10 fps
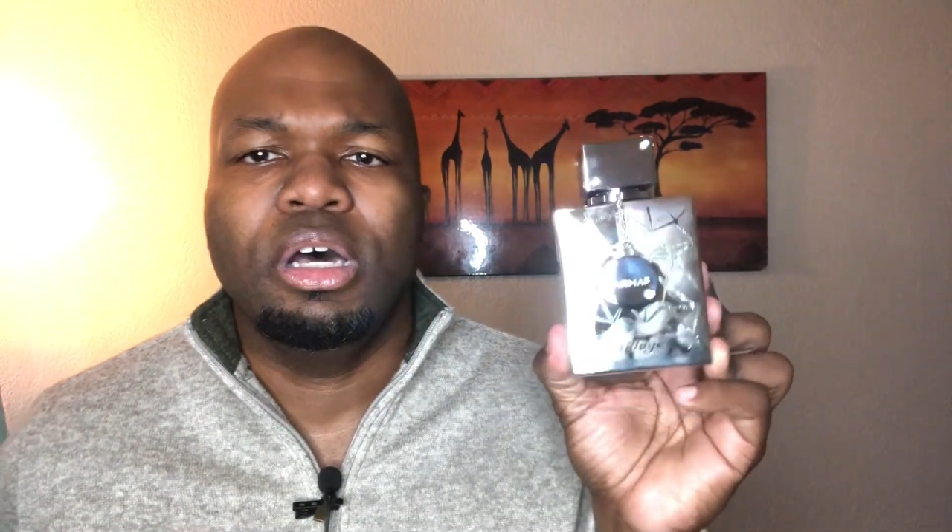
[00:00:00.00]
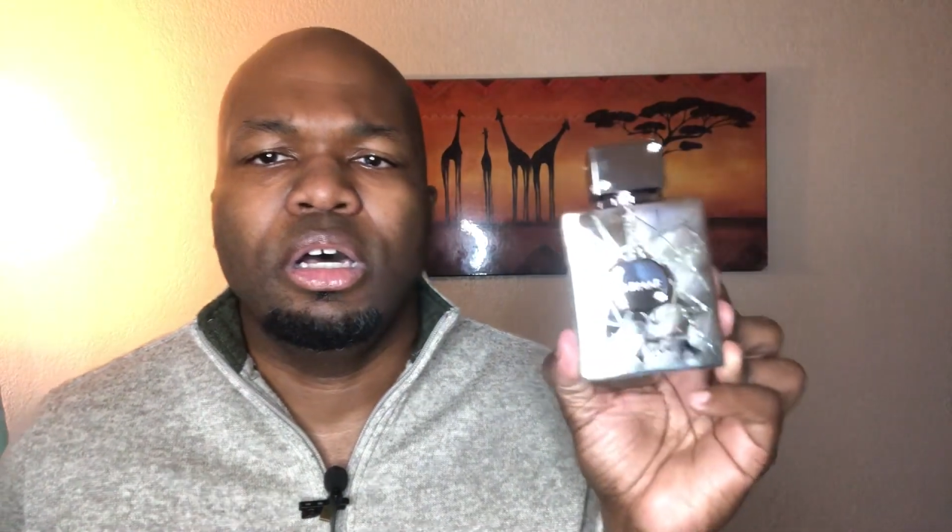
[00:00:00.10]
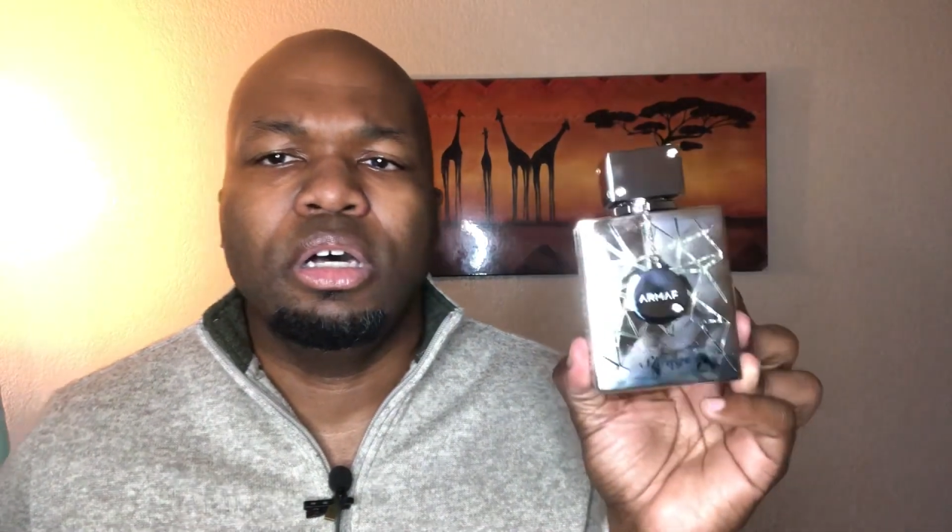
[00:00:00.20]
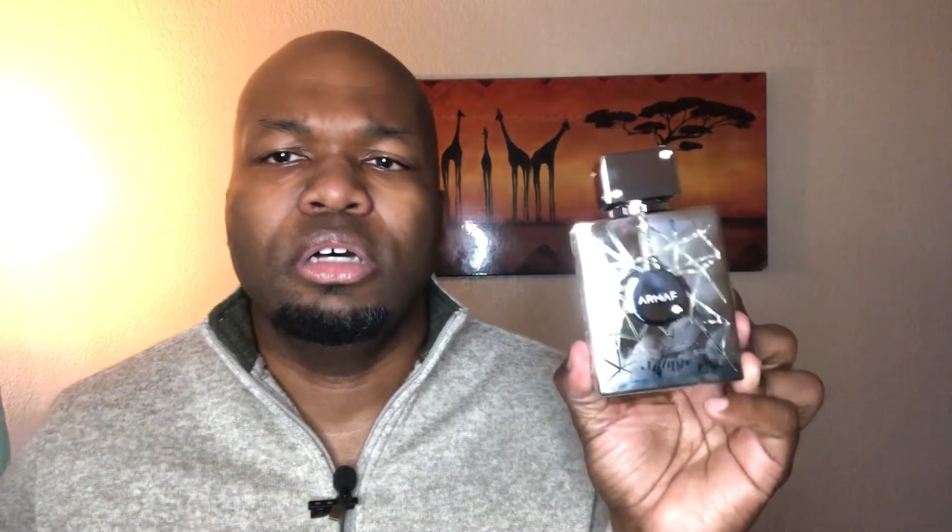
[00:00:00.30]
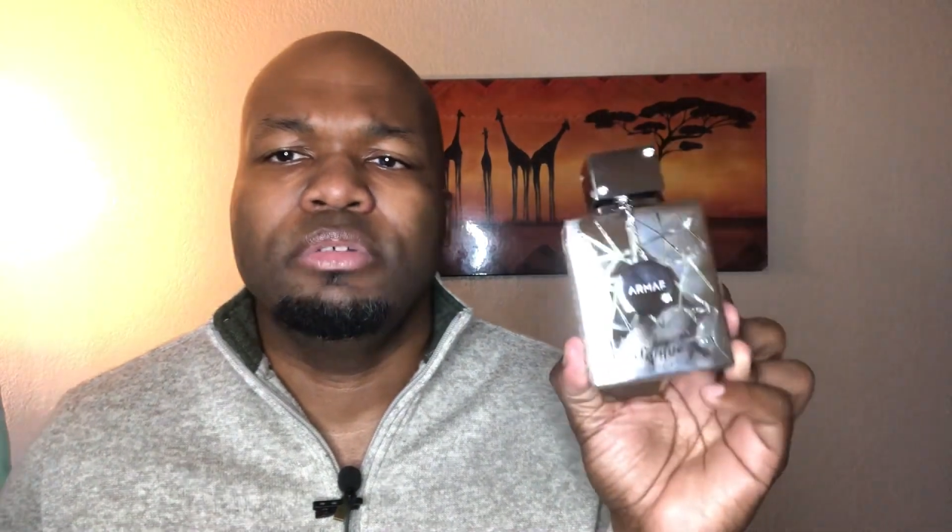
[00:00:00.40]

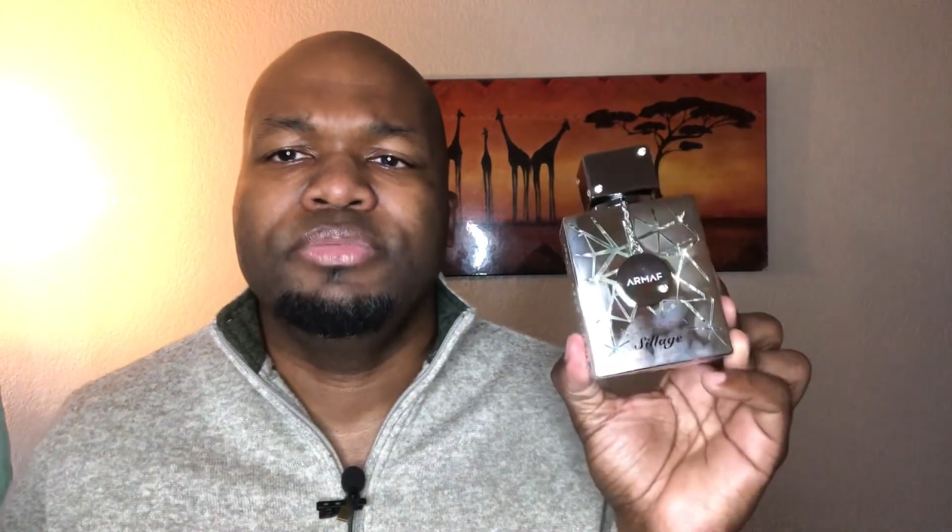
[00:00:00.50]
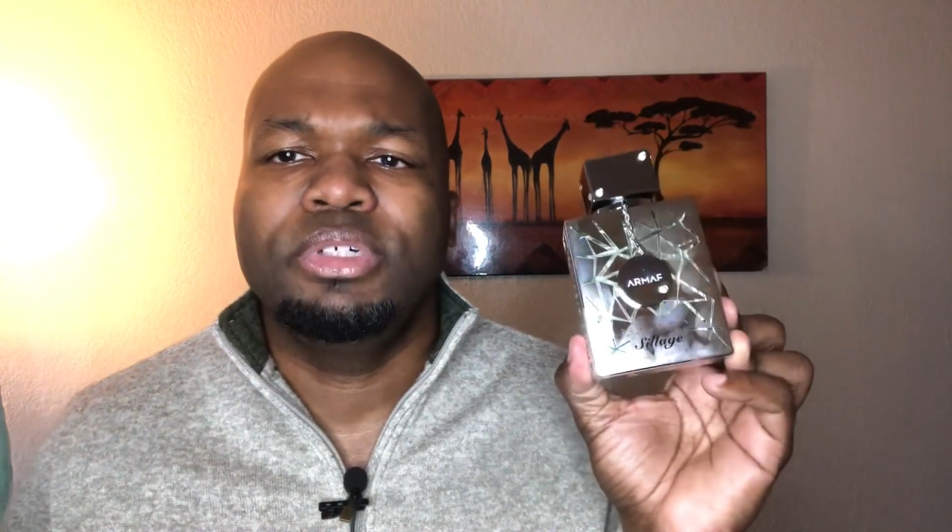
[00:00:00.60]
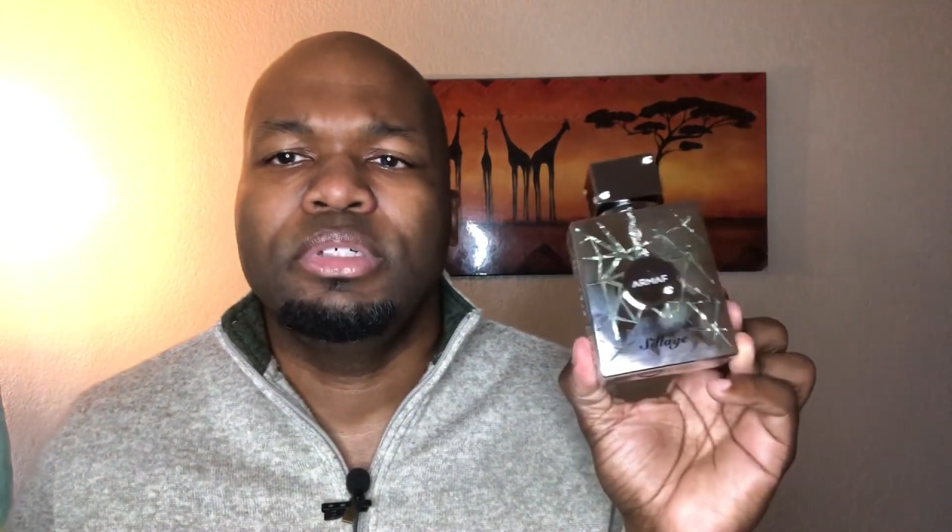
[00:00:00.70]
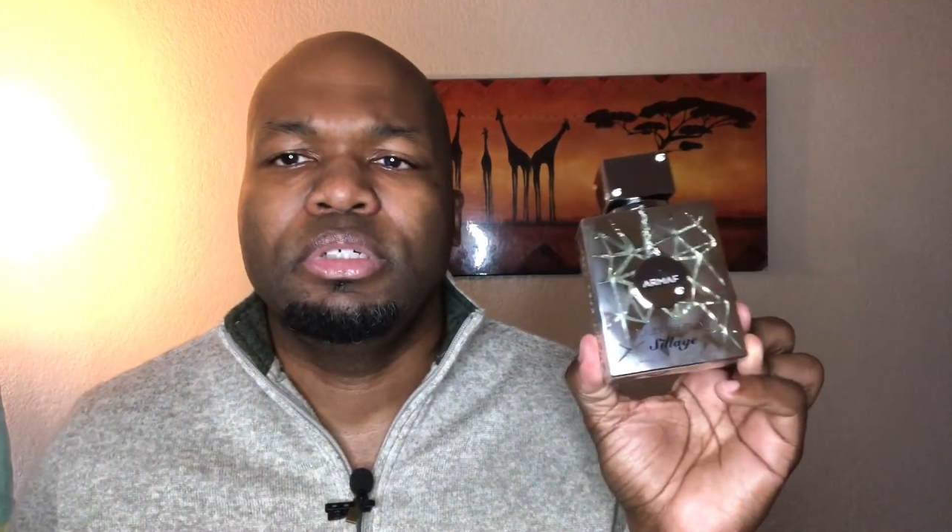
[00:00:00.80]
of